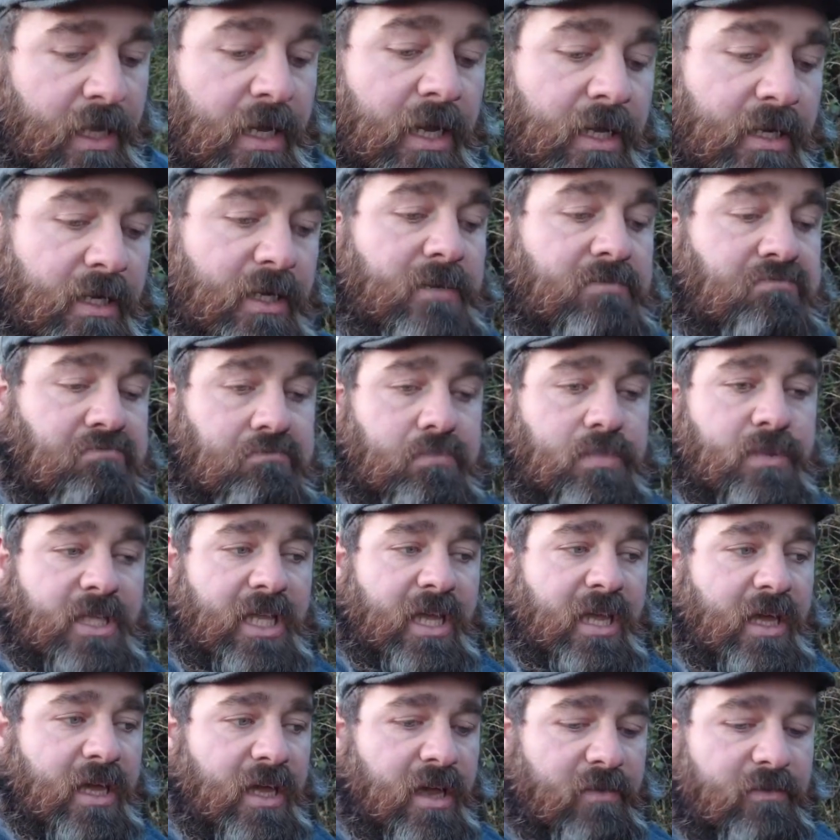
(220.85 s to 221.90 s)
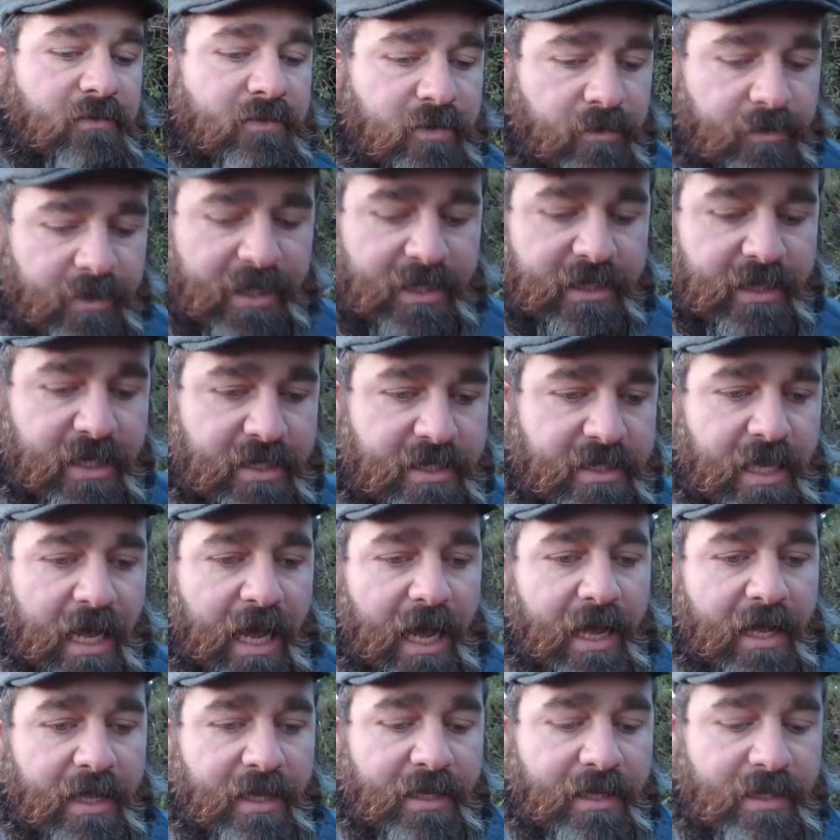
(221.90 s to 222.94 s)
and it comfortably does
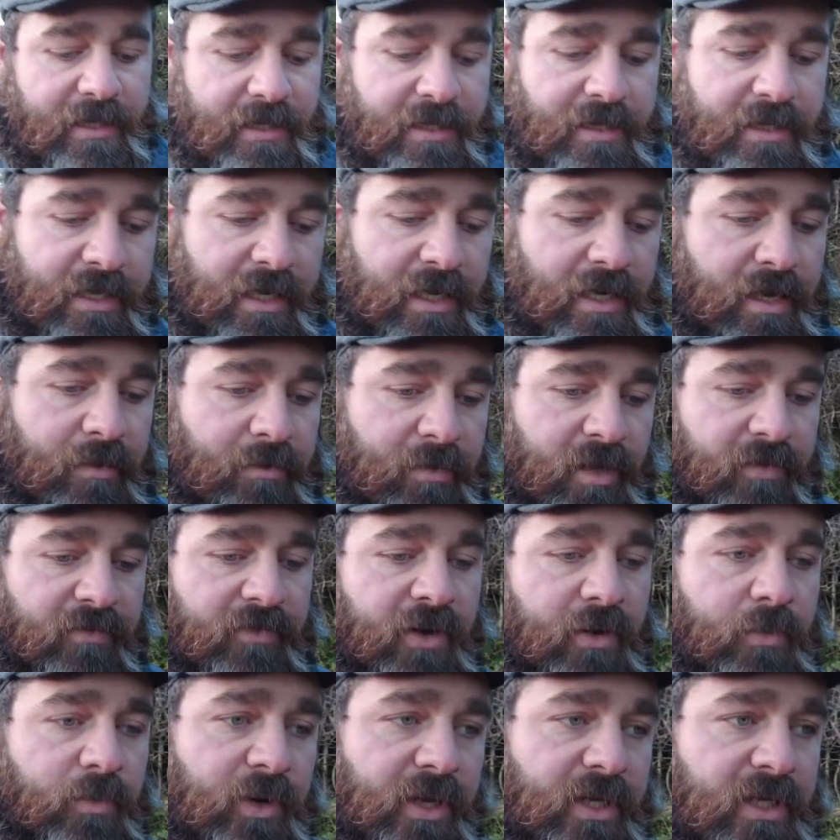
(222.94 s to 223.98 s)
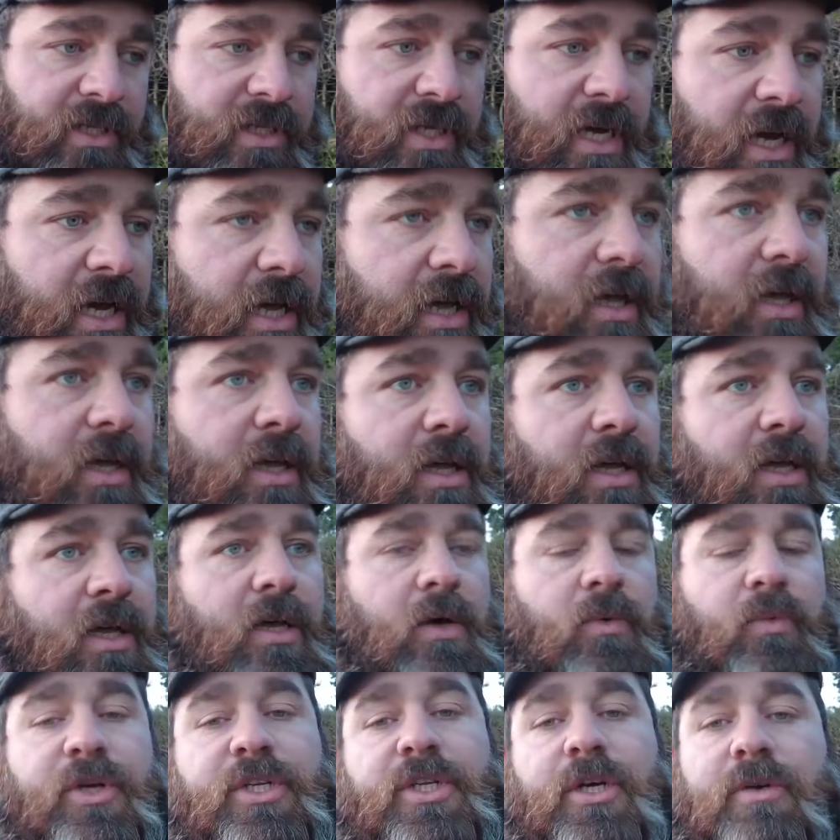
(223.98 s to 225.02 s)
that. Even in winter,
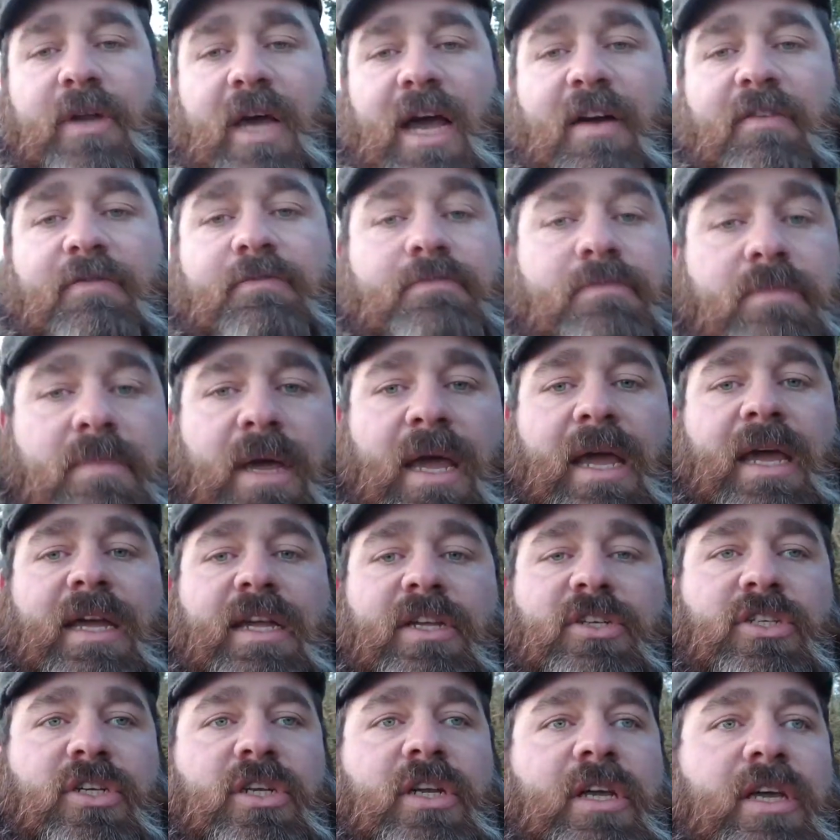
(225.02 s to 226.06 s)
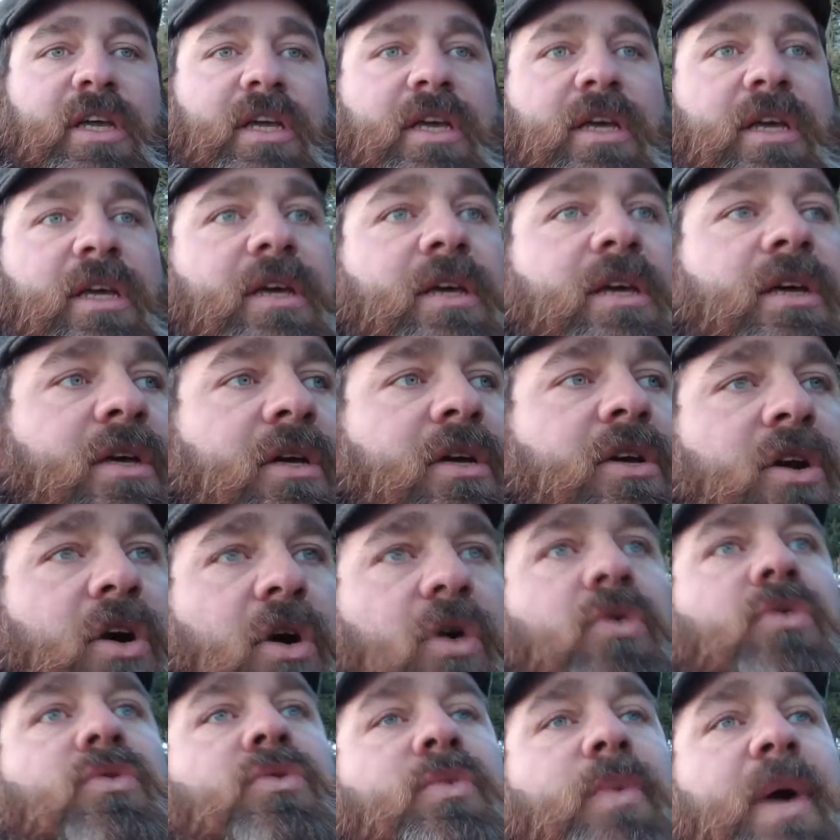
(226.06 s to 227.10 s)
we don't have majorly
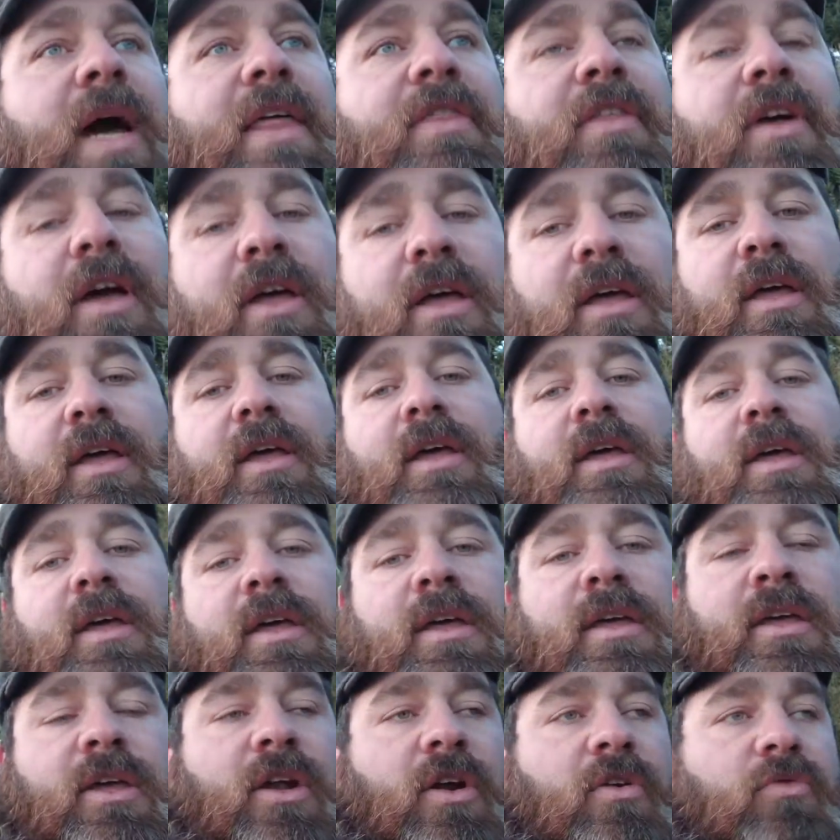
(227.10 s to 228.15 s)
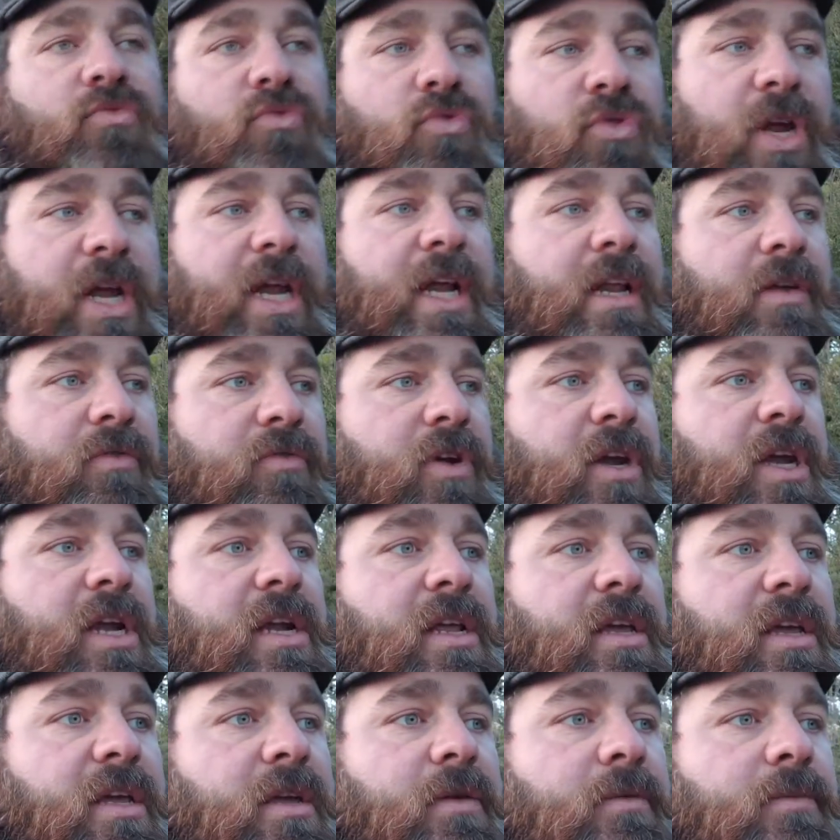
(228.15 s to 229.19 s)
cold weather. You know, really,
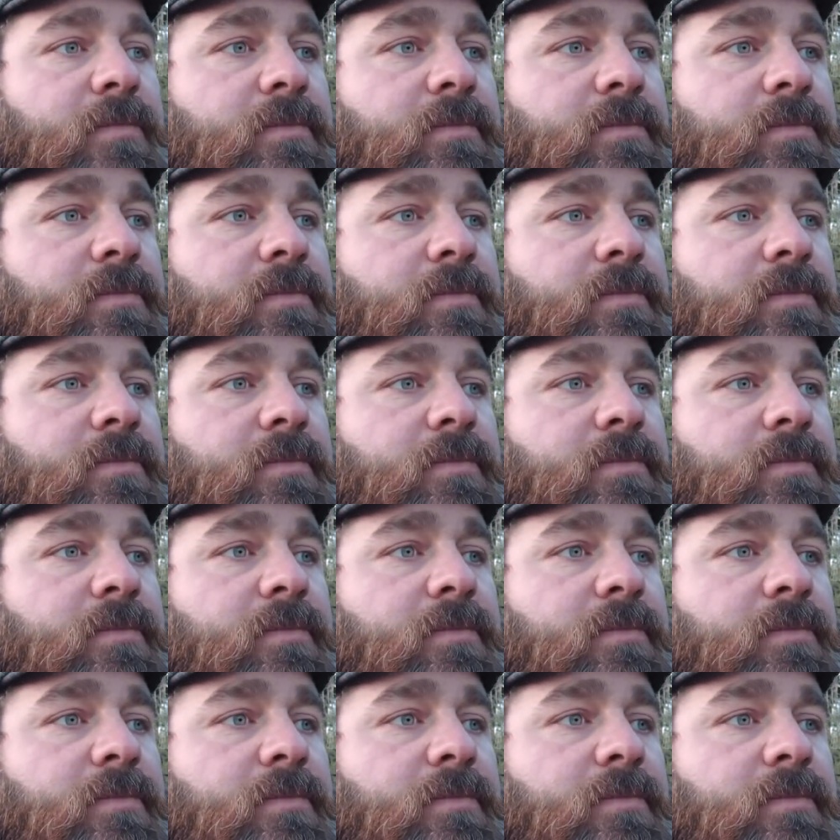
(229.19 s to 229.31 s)
really